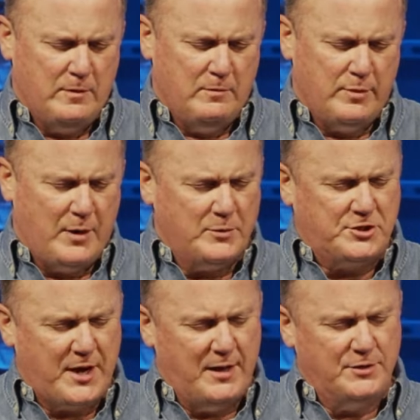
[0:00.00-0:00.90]
But I would
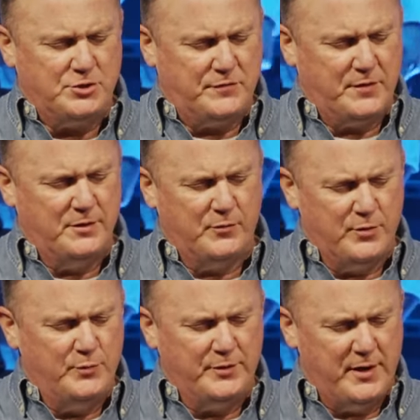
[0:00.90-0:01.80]
challenge you, if you're in the
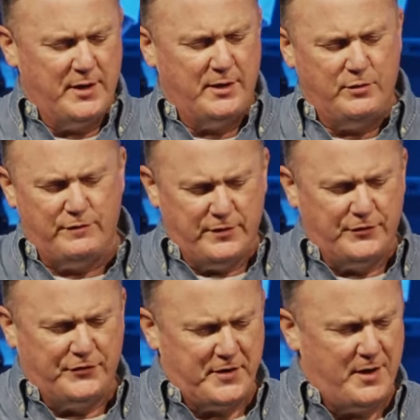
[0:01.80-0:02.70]
room today and you feel
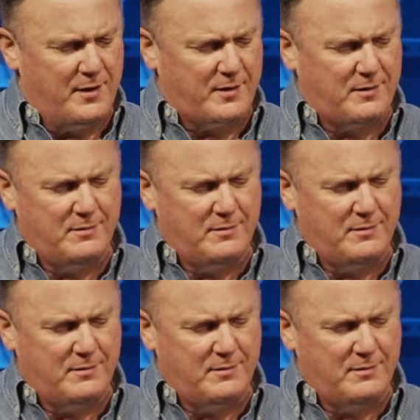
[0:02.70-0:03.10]
stuck,